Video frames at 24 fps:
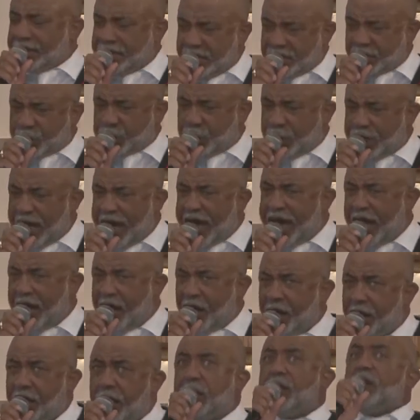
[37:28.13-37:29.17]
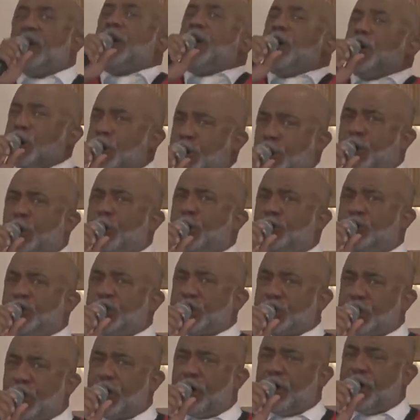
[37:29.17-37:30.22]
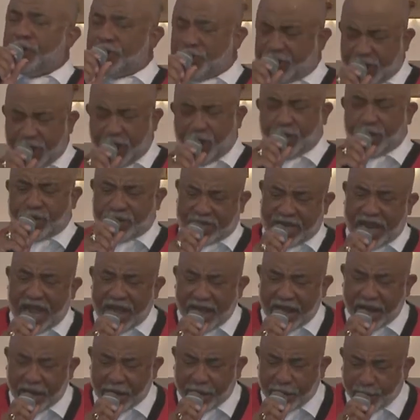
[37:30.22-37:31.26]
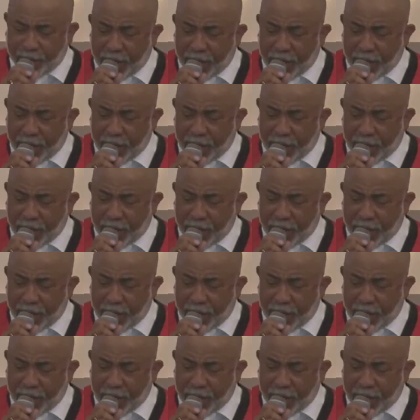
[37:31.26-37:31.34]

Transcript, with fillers: this now. You served your time.